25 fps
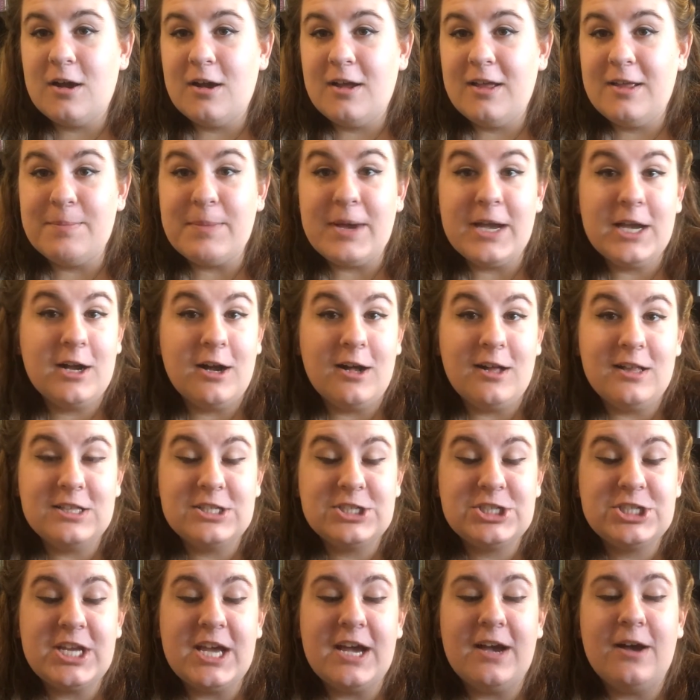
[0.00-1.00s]
in my
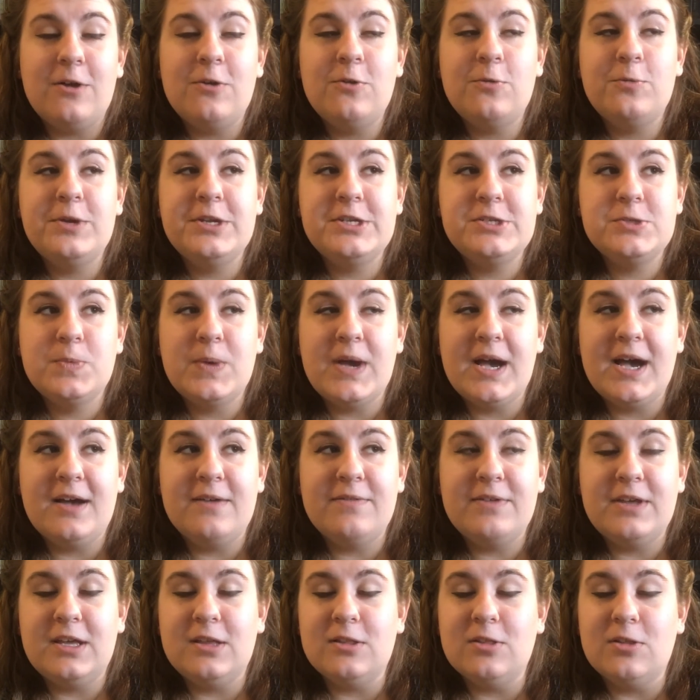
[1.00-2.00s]
college town, we do have
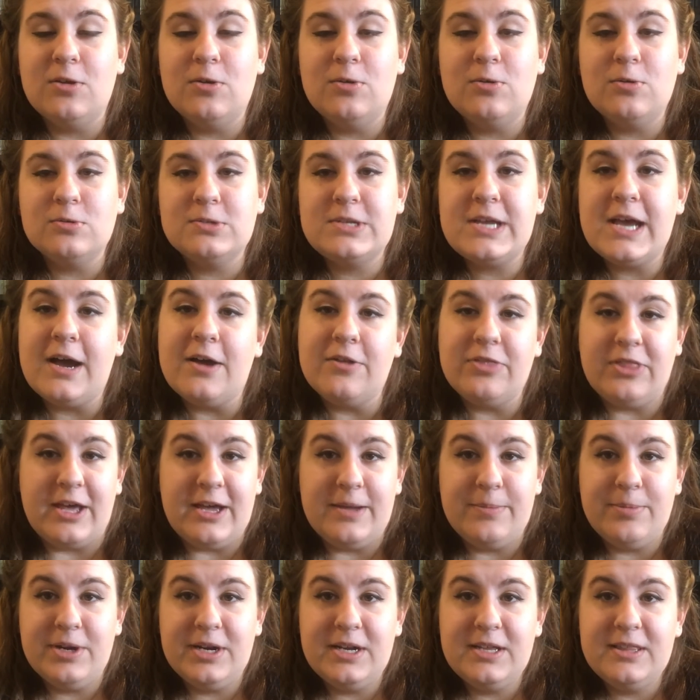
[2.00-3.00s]
a local town
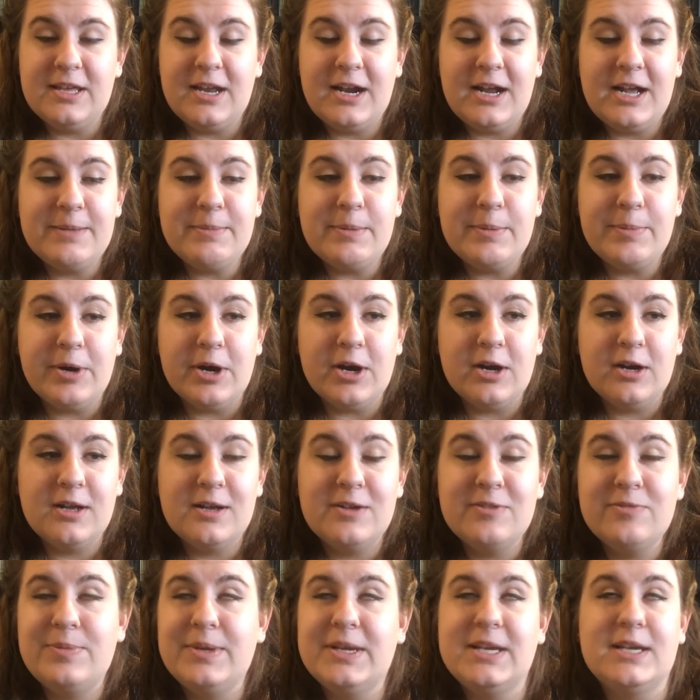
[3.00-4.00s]
library that I am a part
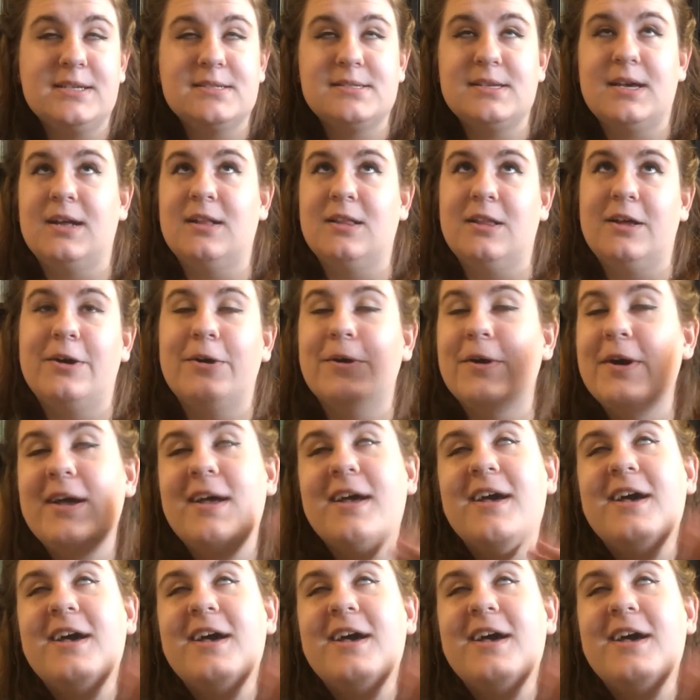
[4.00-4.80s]
of because hello,